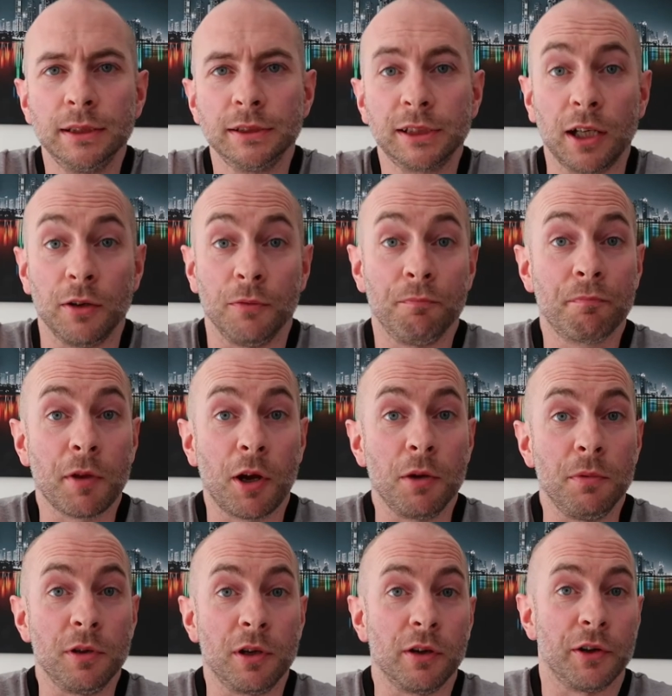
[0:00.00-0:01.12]
So,
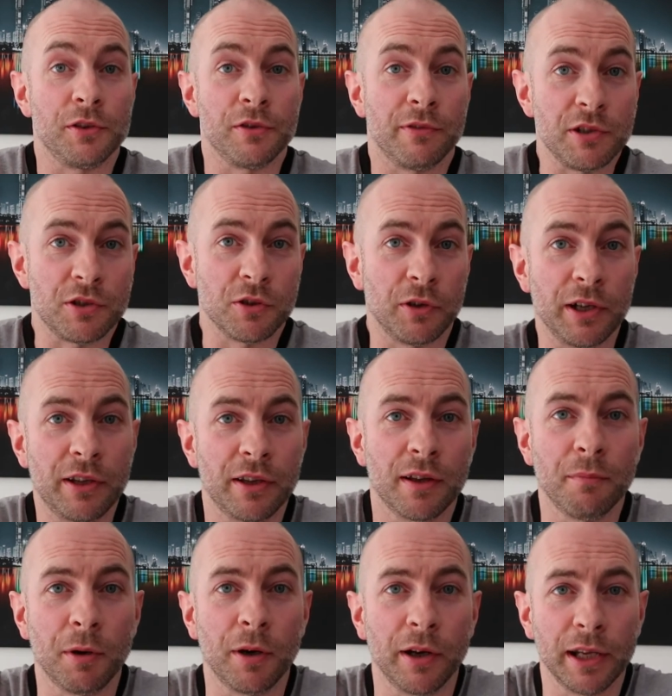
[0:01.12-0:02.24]
hope you guys have enjoyed
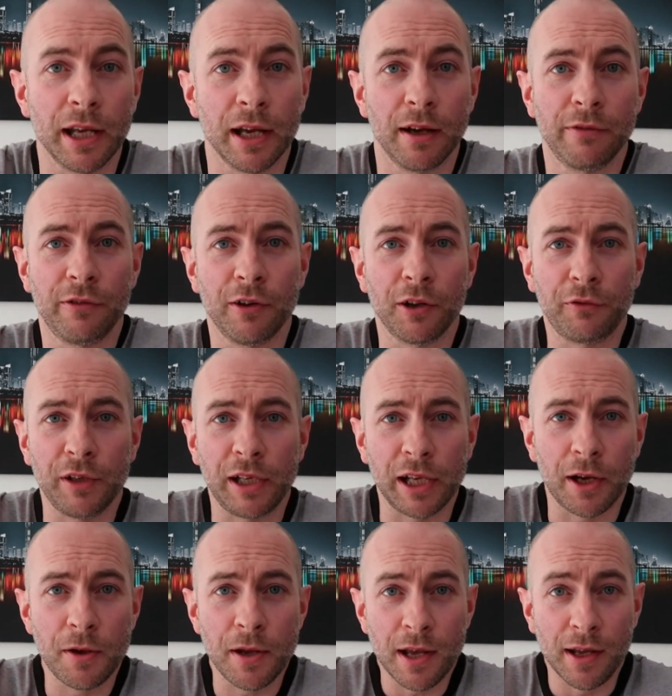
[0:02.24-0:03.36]
my first
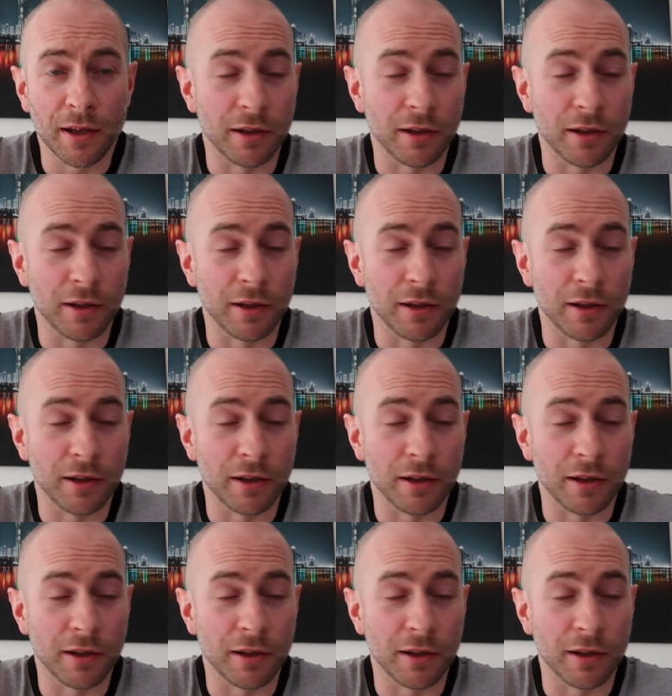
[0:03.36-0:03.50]
video